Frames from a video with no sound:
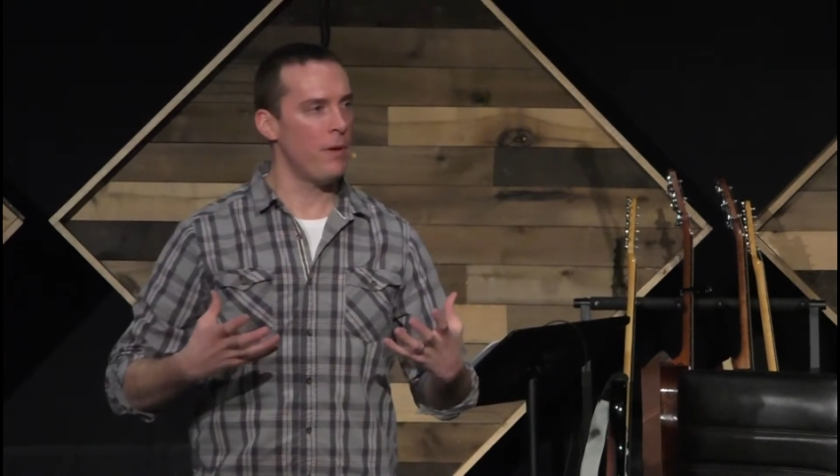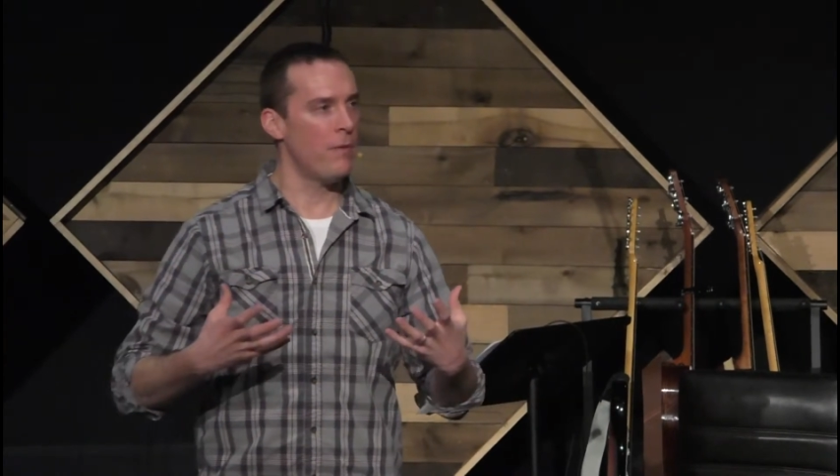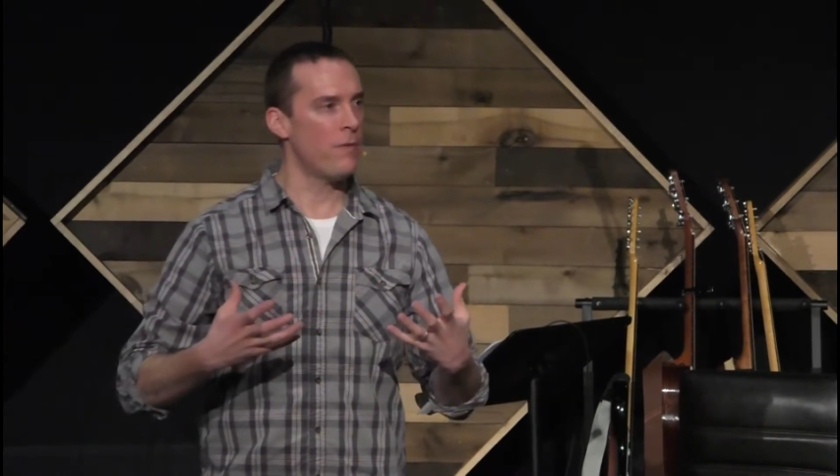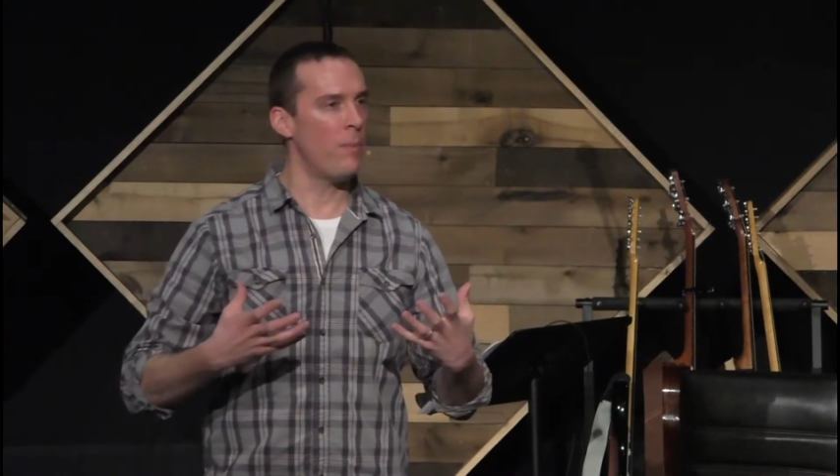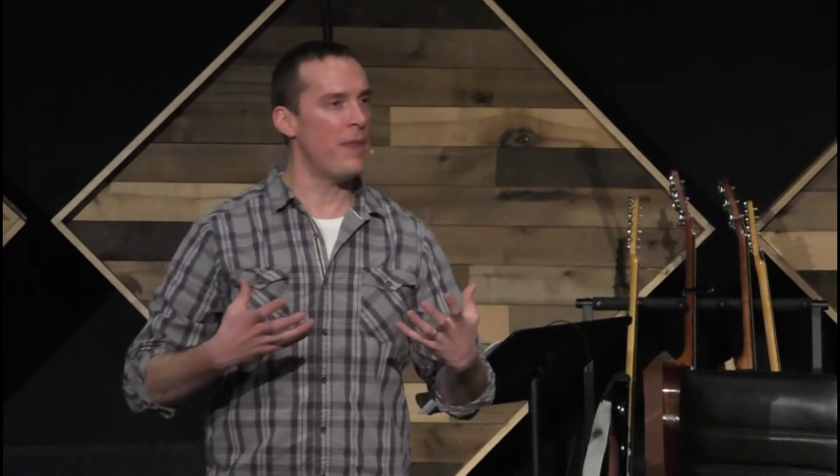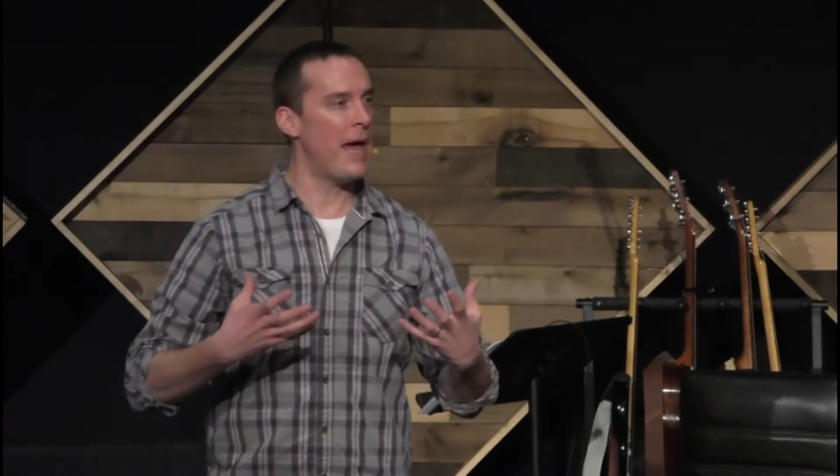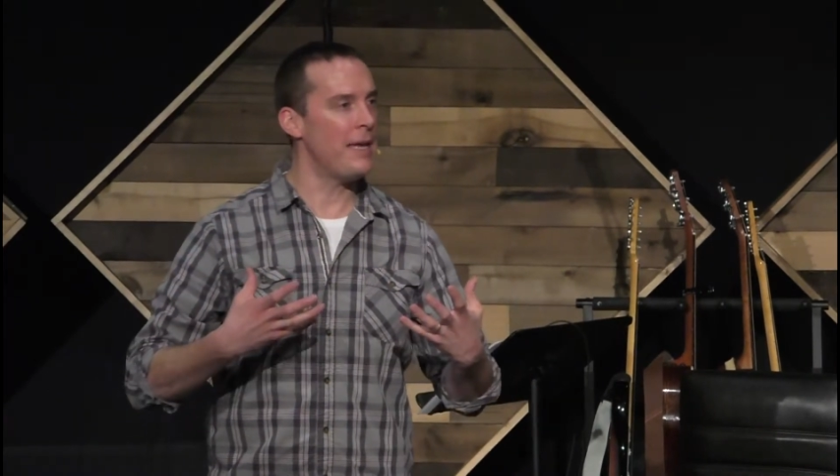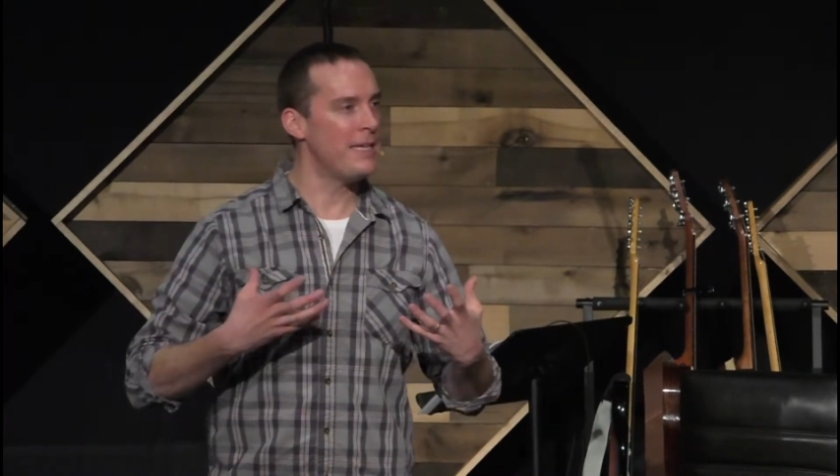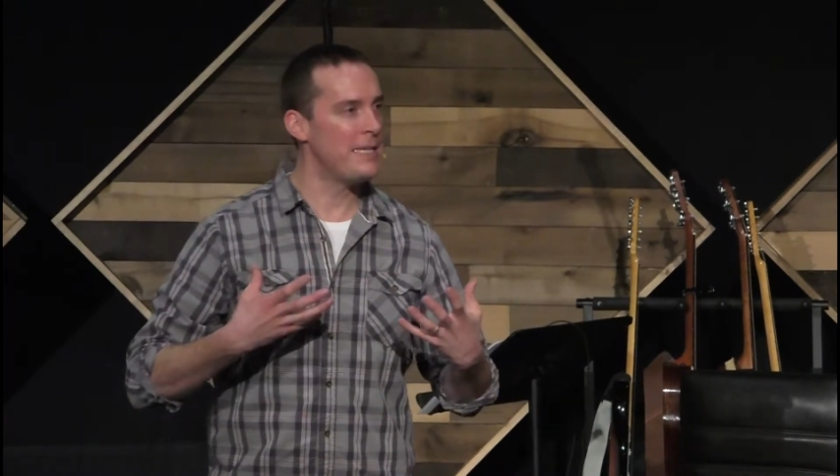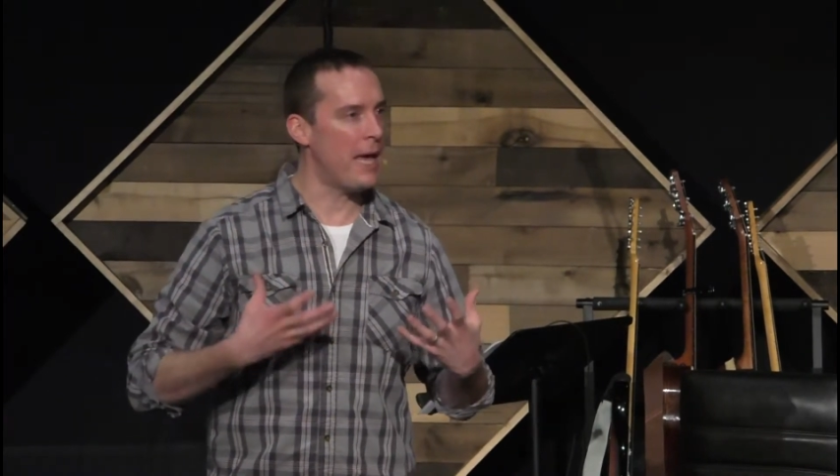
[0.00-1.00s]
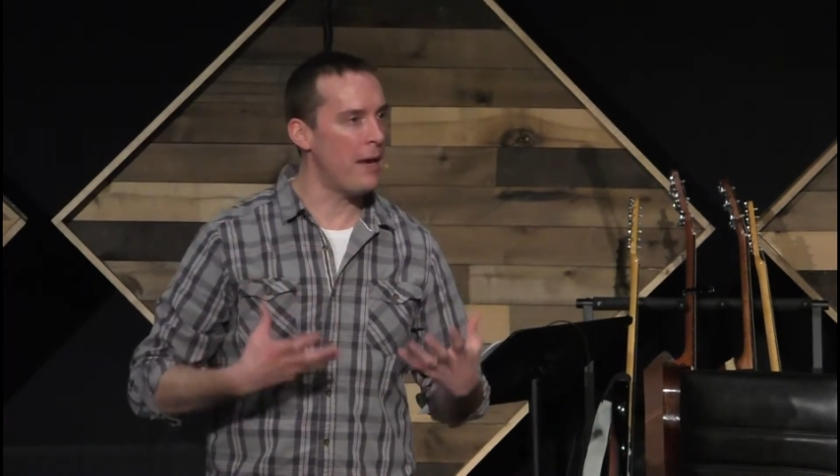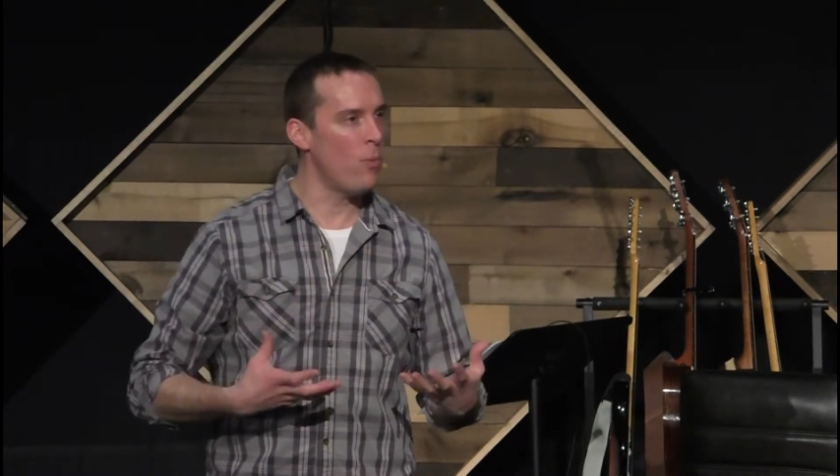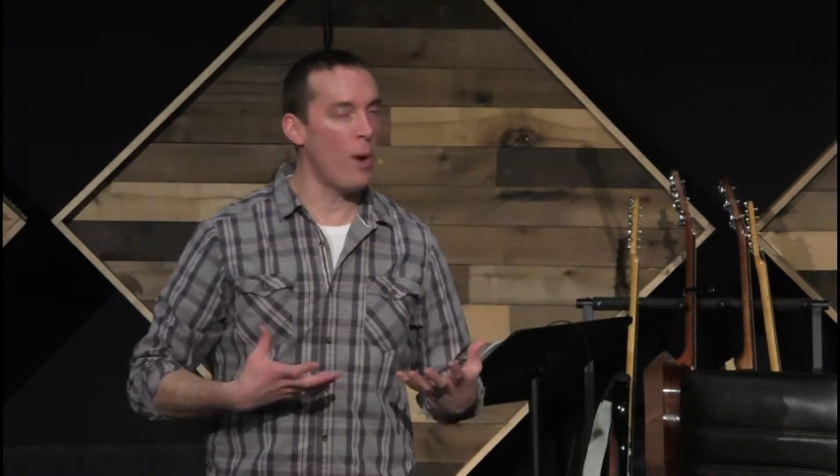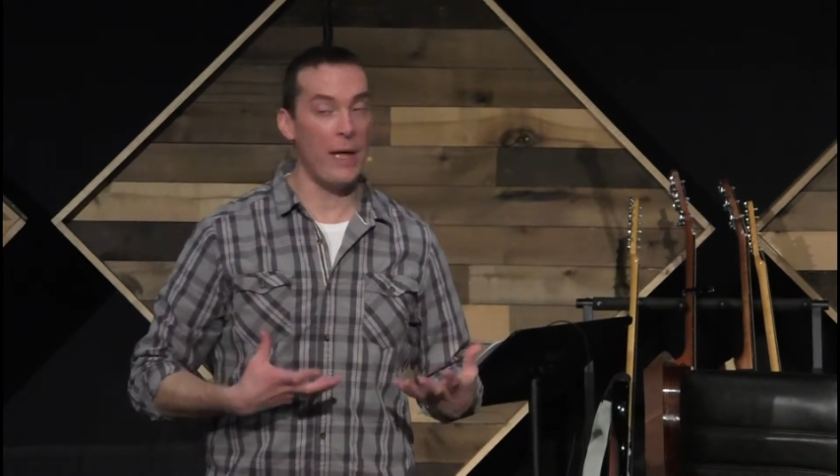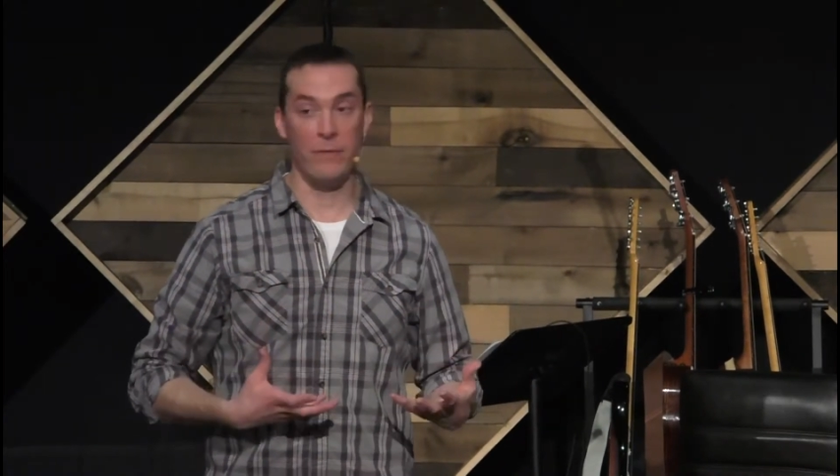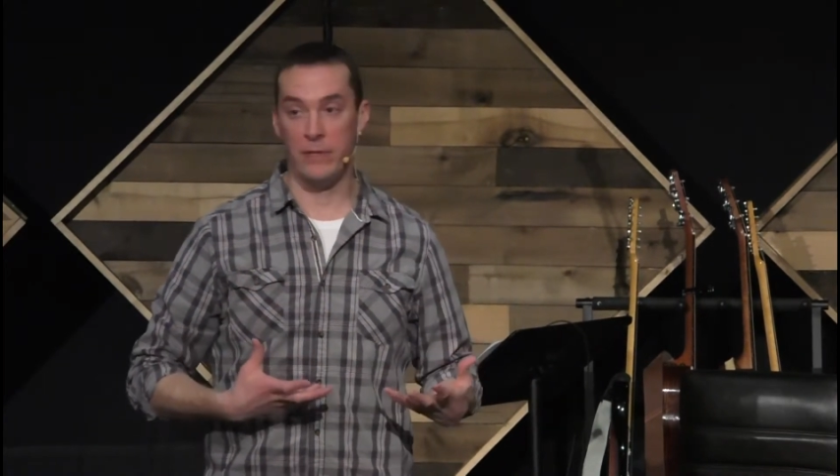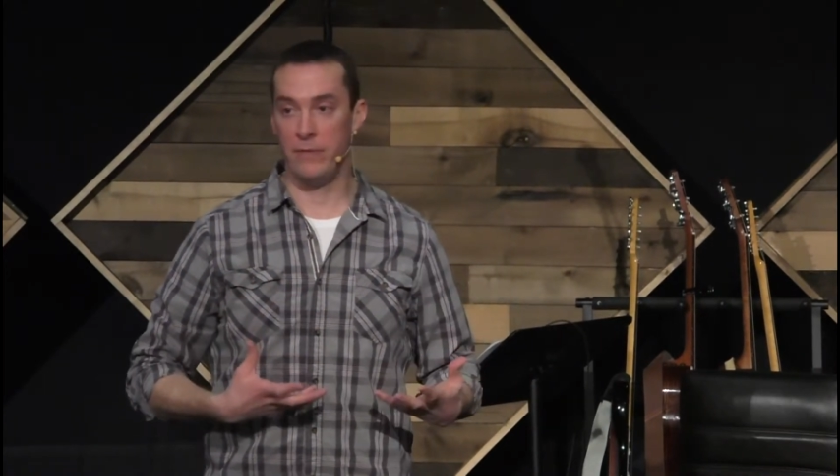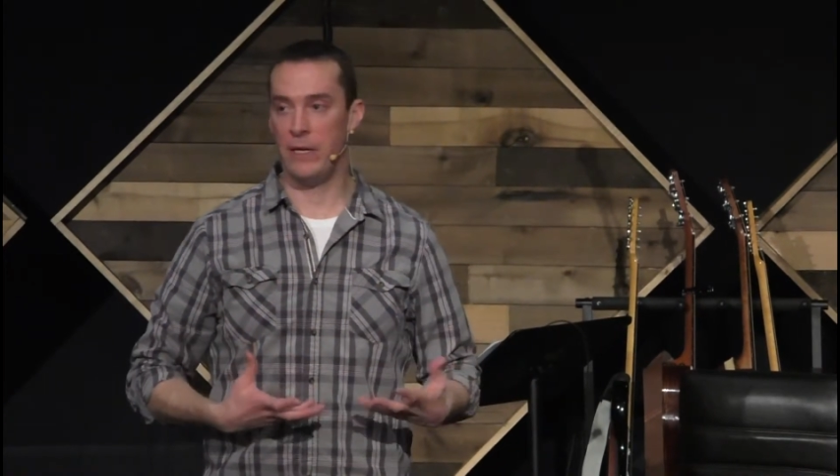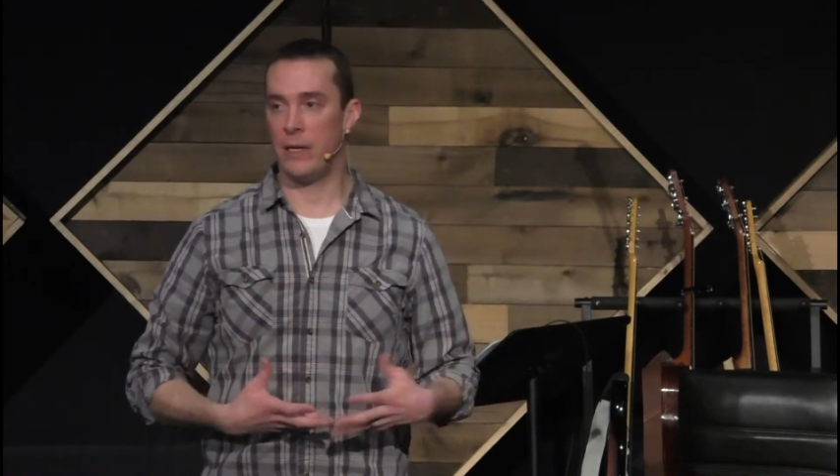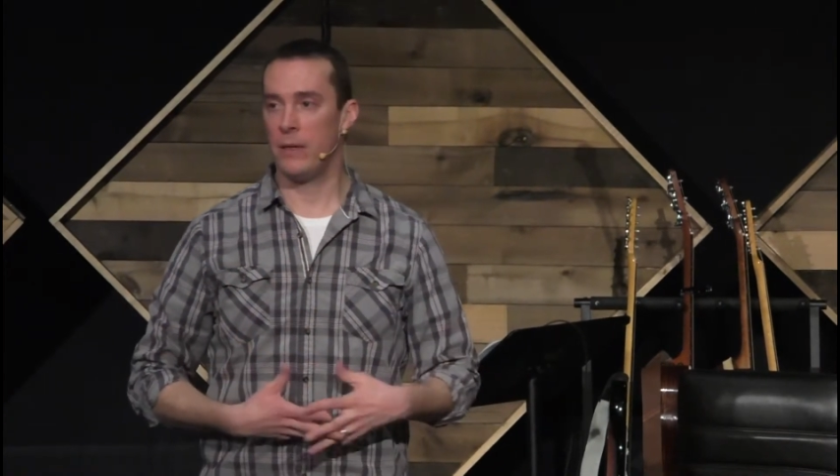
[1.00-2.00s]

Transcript: from that dead way of living.